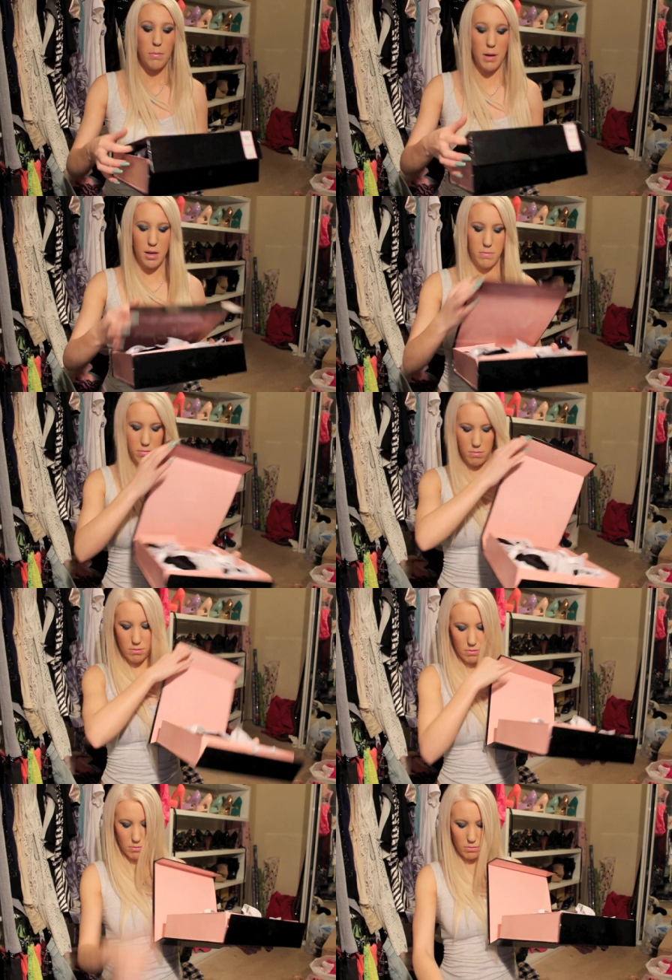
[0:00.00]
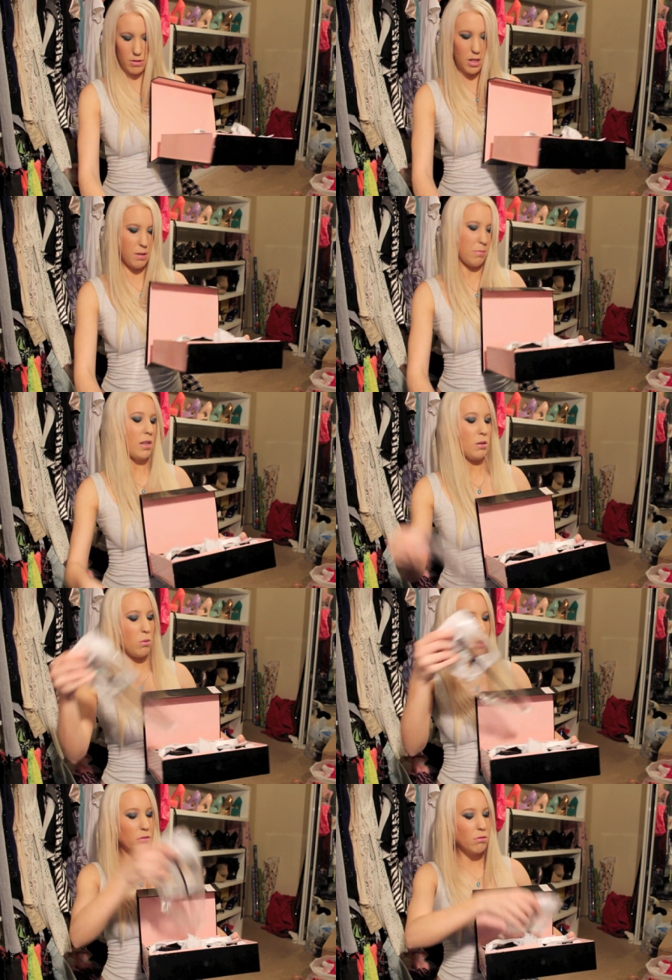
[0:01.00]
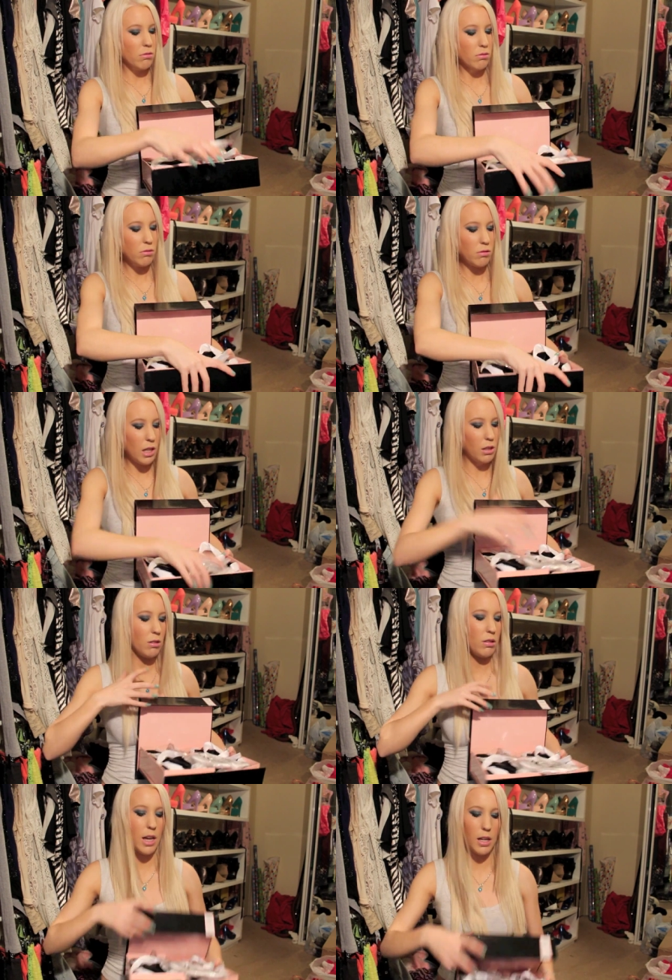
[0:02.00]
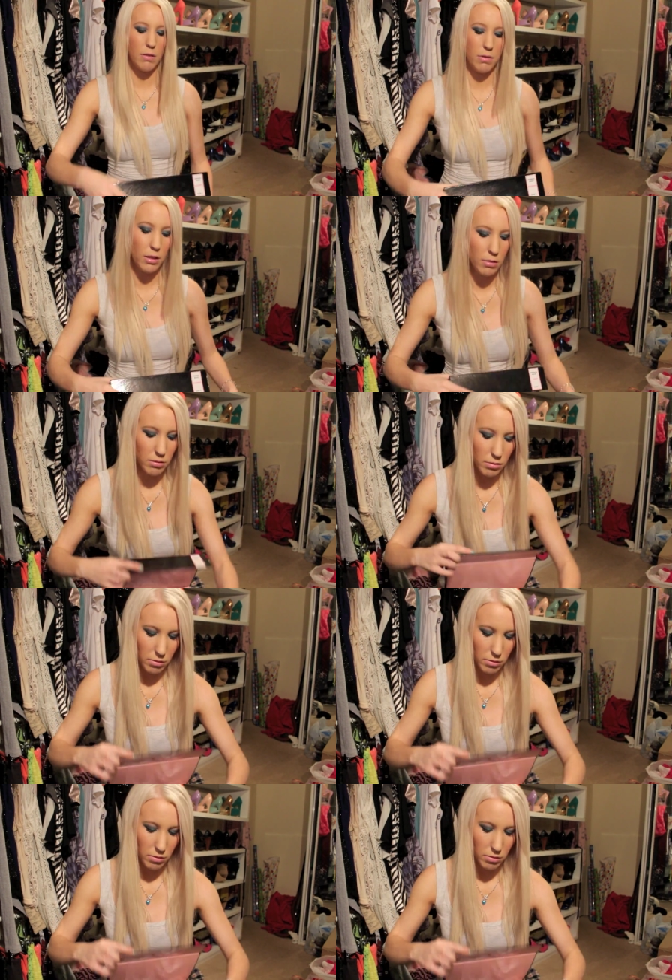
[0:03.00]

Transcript: But yep that's what it looks like at the front.